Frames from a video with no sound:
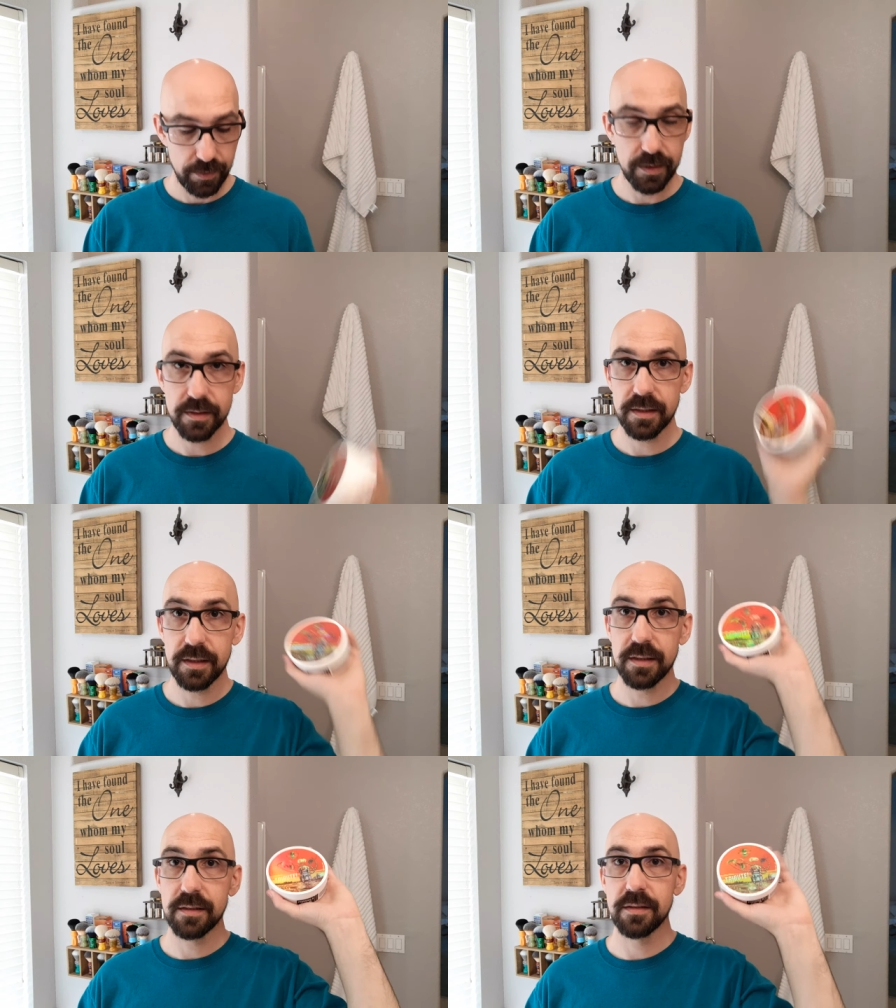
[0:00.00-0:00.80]
this
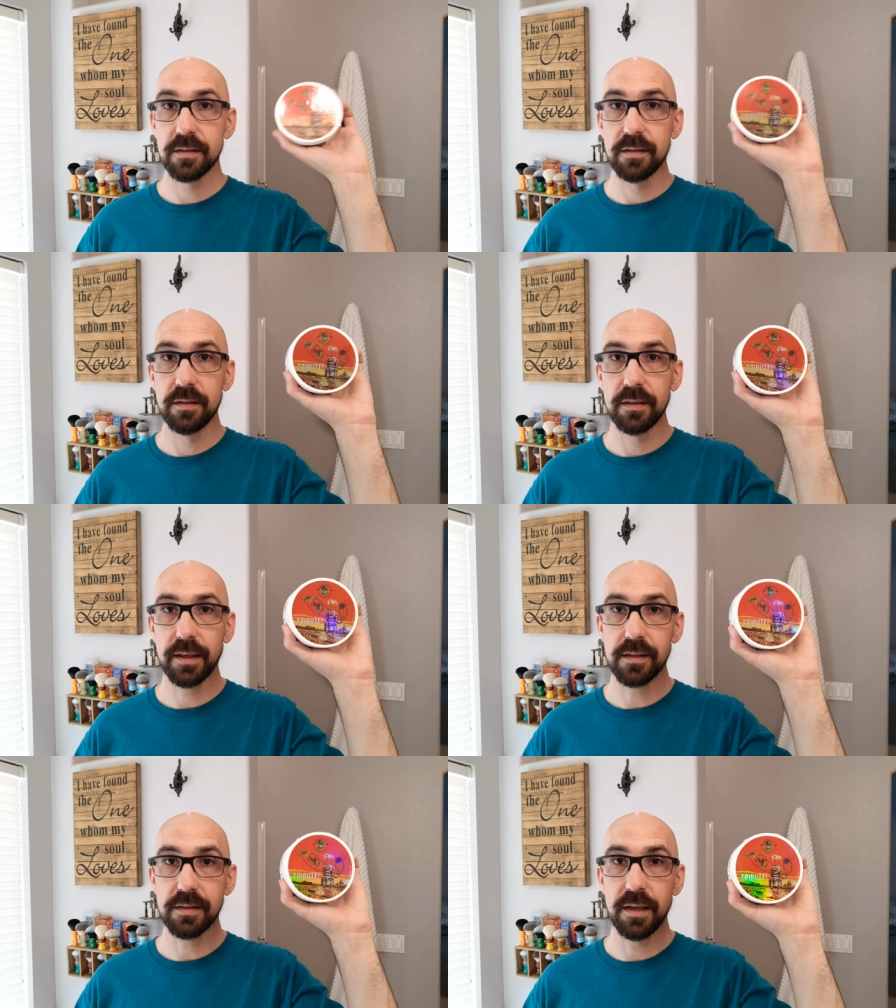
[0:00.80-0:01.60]
is,
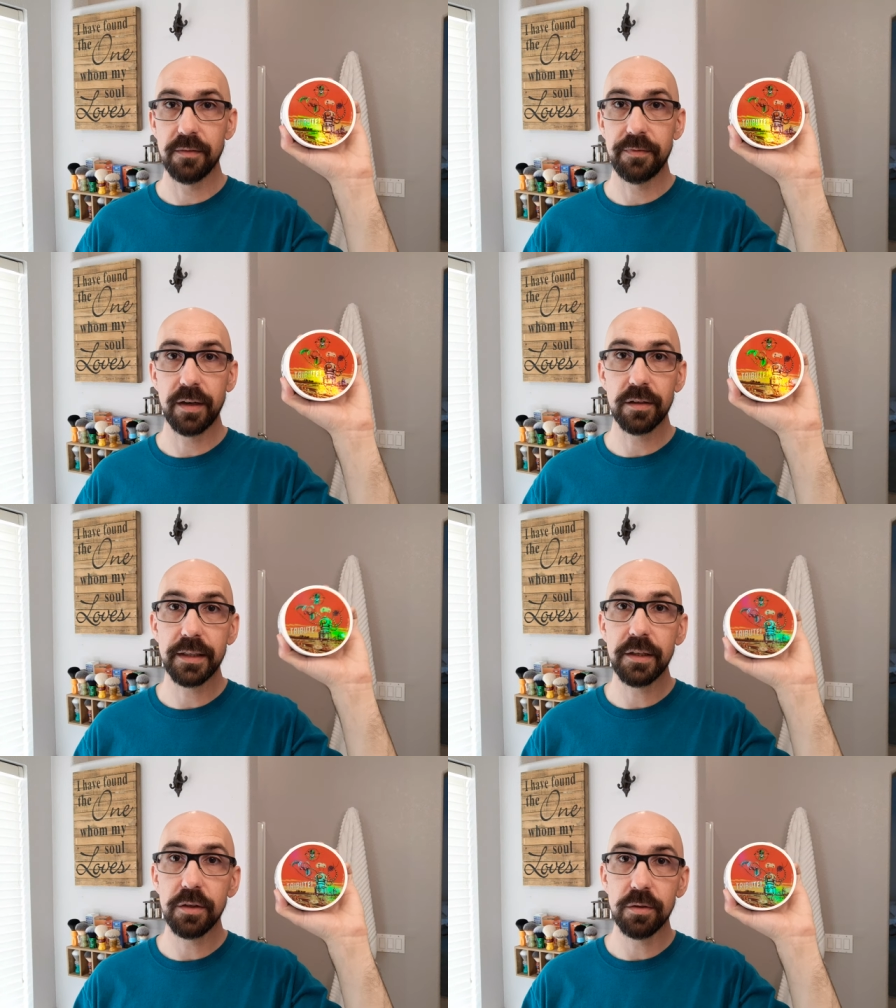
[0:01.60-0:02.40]
like I said,
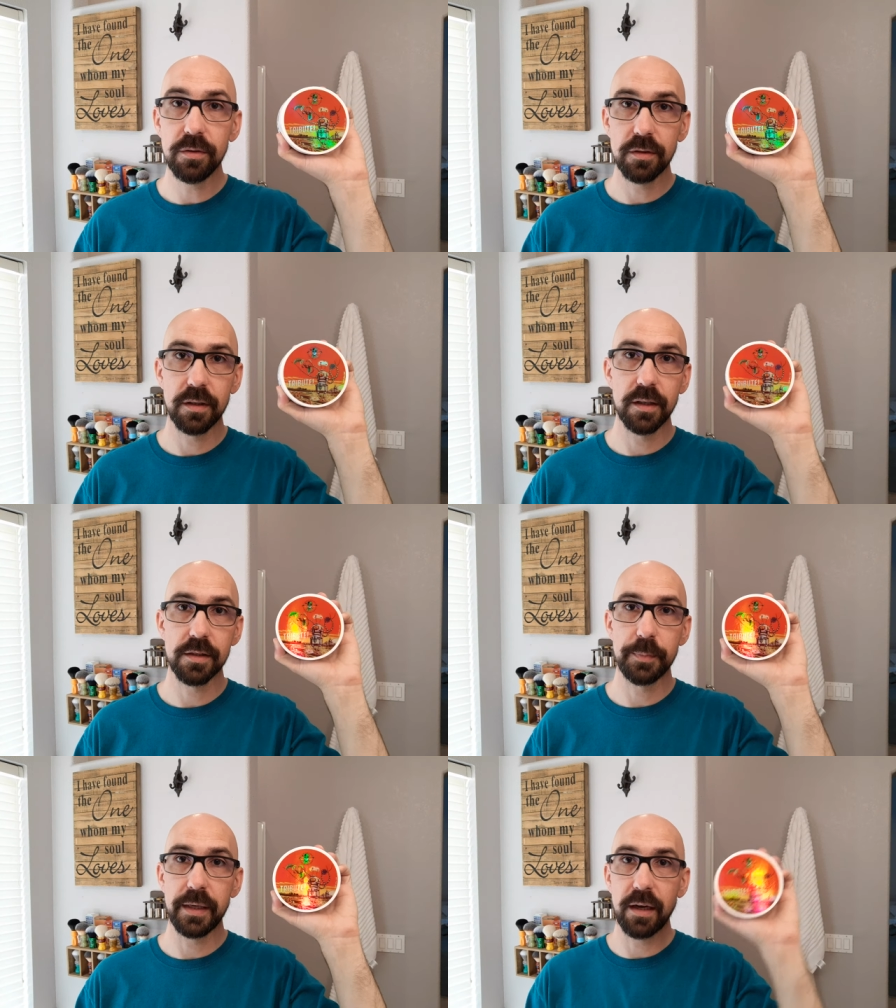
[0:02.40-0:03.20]
fairly new. Uh,
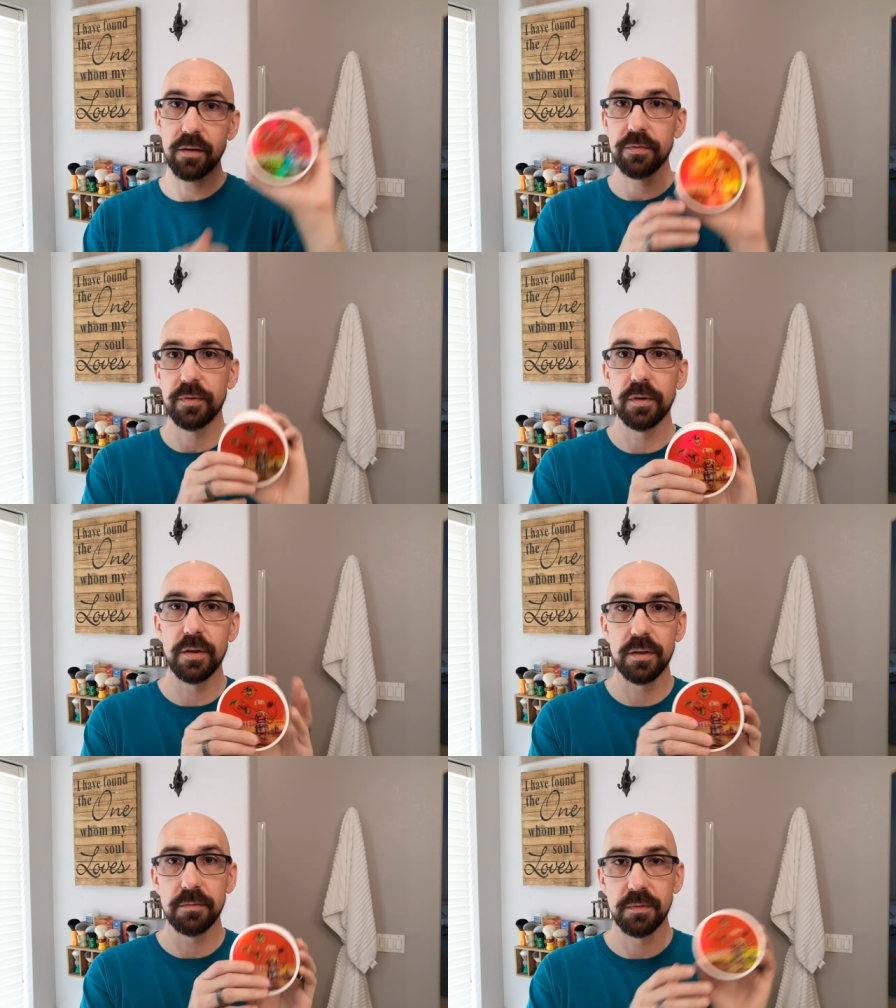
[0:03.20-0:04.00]
it's been out
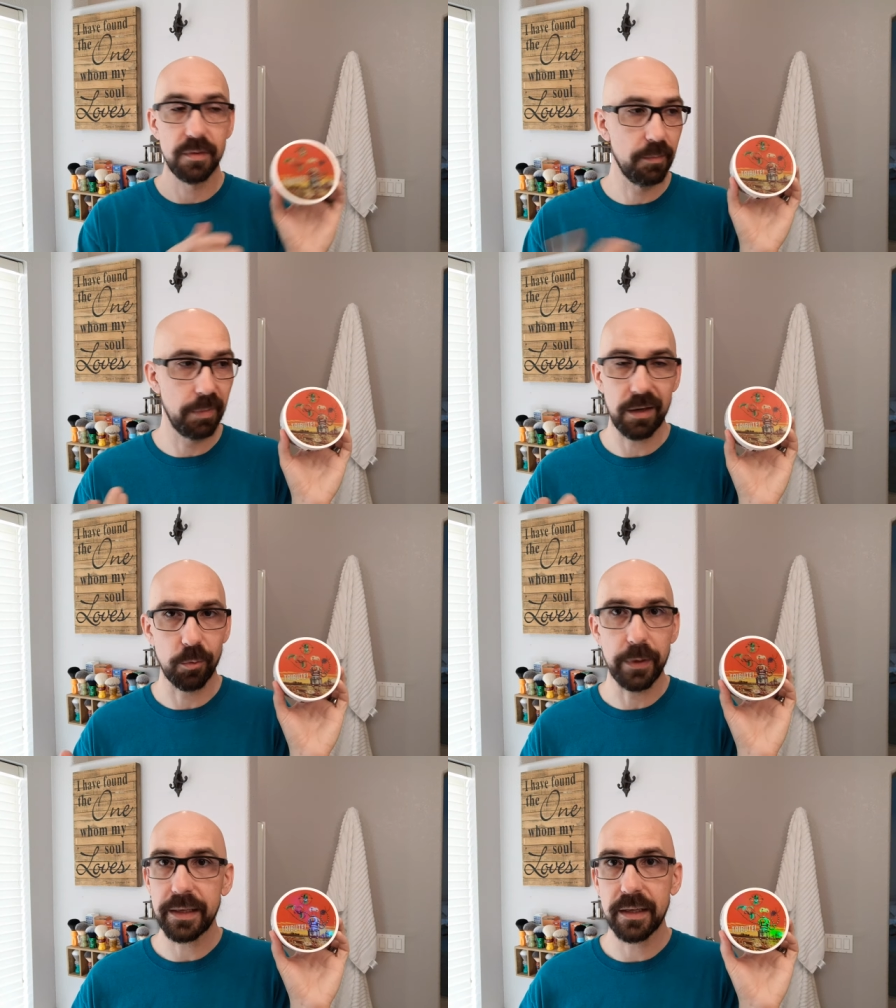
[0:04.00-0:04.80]
for about
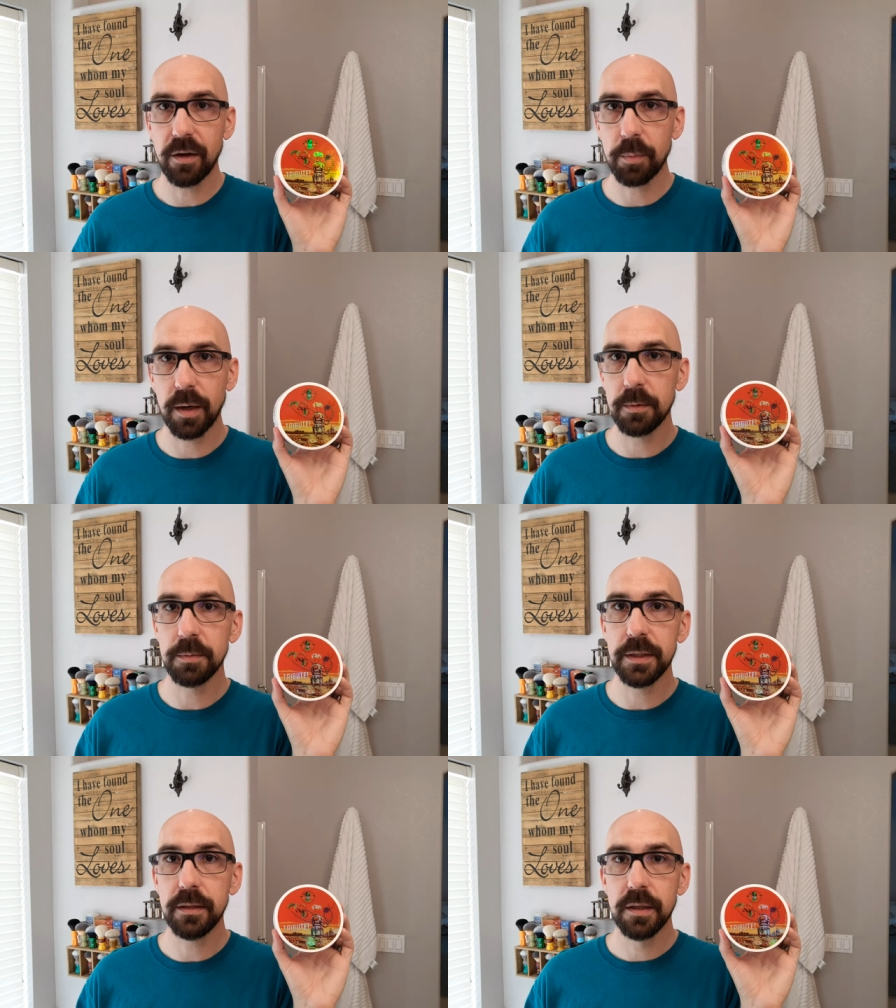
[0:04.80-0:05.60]
a week now
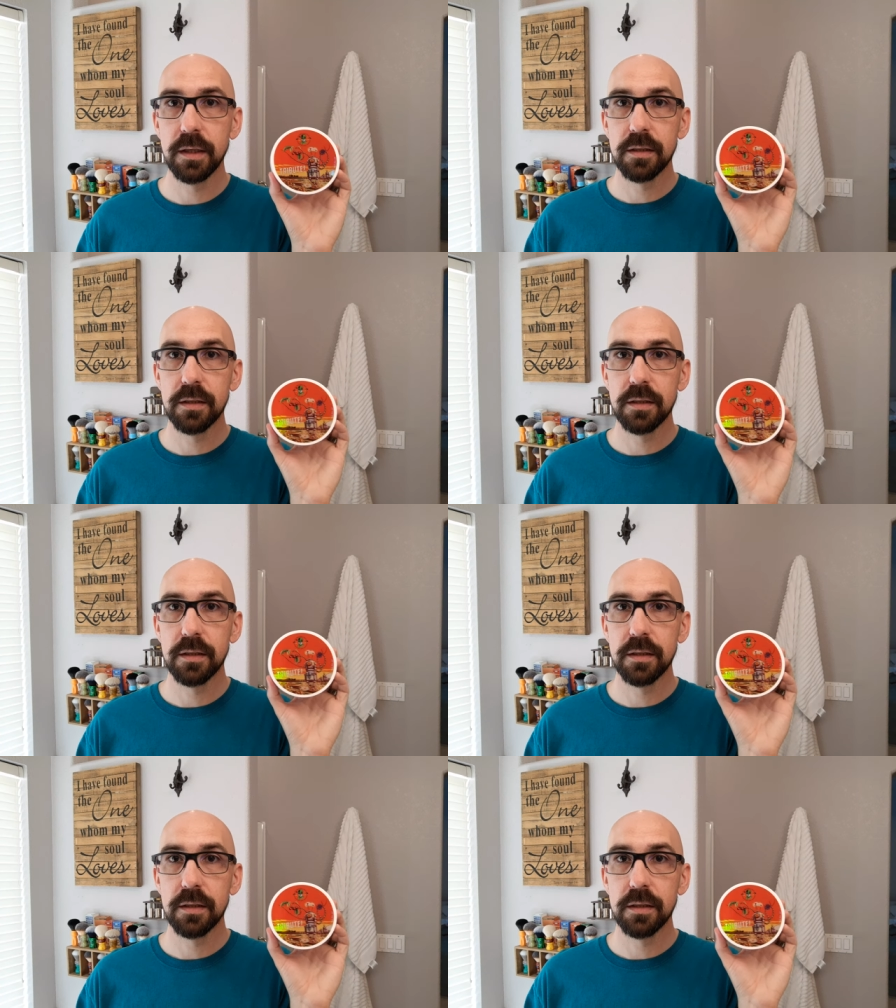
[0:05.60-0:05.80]
probably.